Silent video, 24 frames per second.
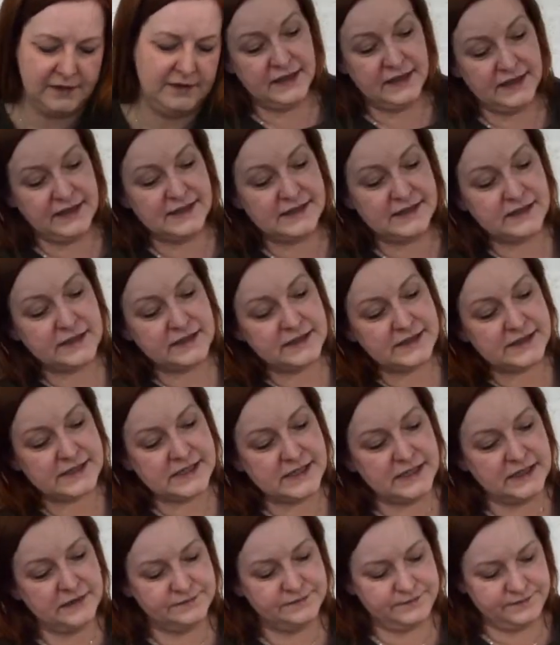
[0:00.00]
As you can
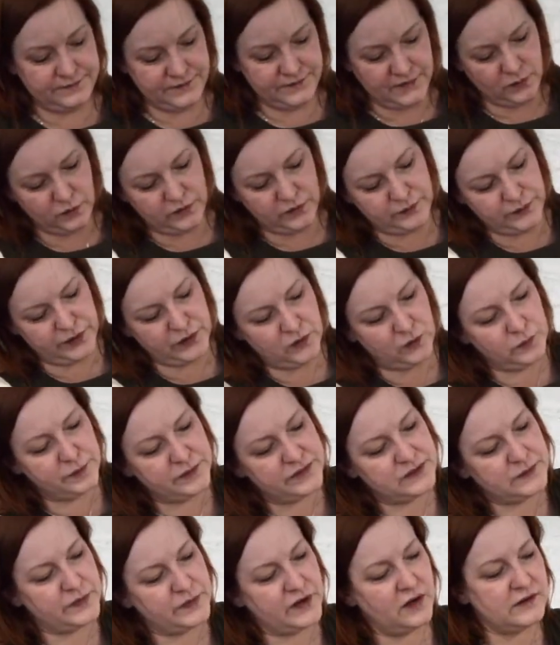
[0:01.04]
see, when we open
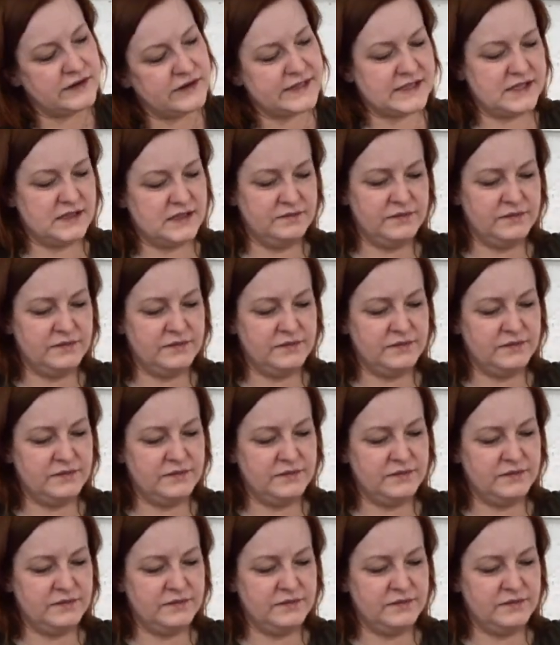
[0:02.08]
the box,